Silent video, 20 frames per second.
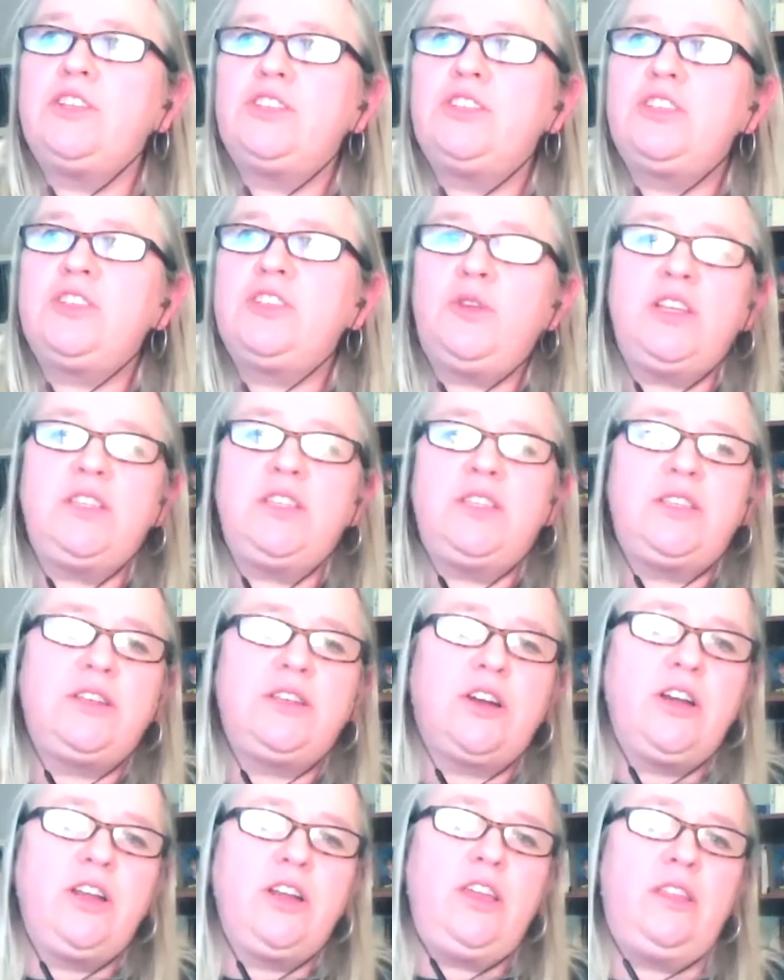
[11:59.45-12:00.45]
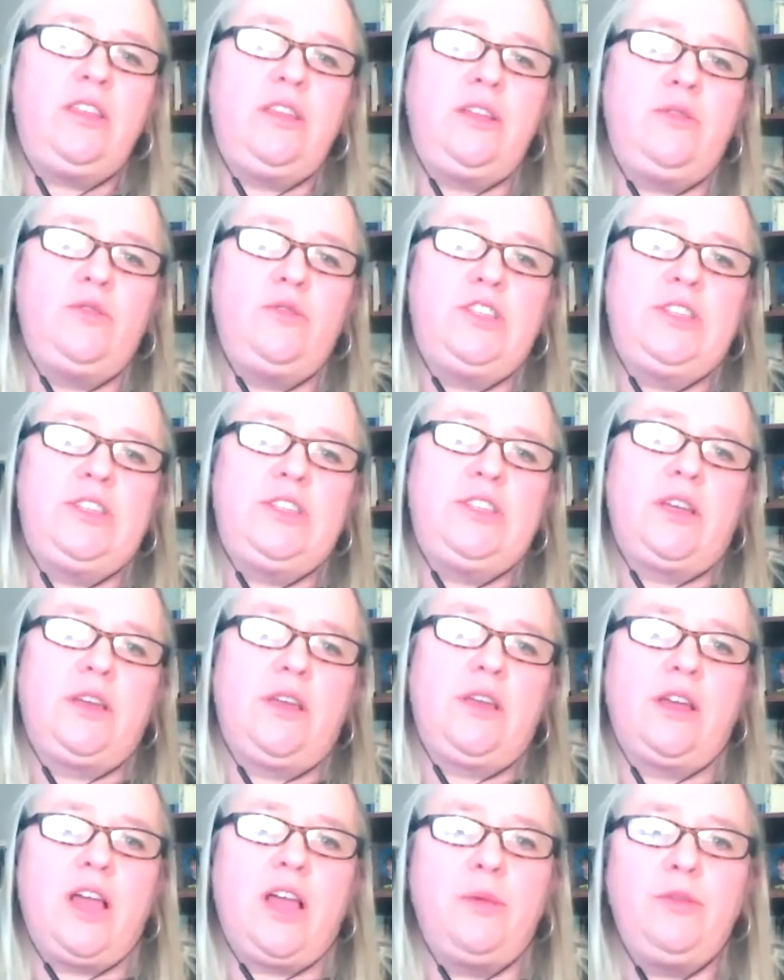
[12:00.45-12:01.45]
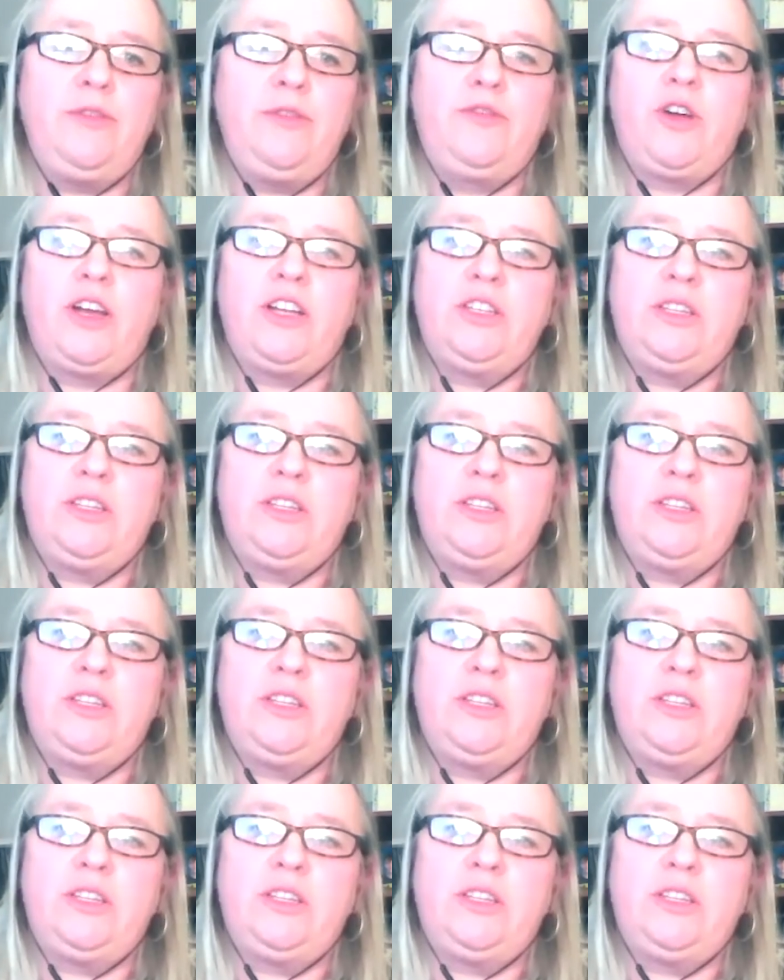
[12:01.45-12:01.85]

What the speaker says: Just want to start, Ethan, with just a couple of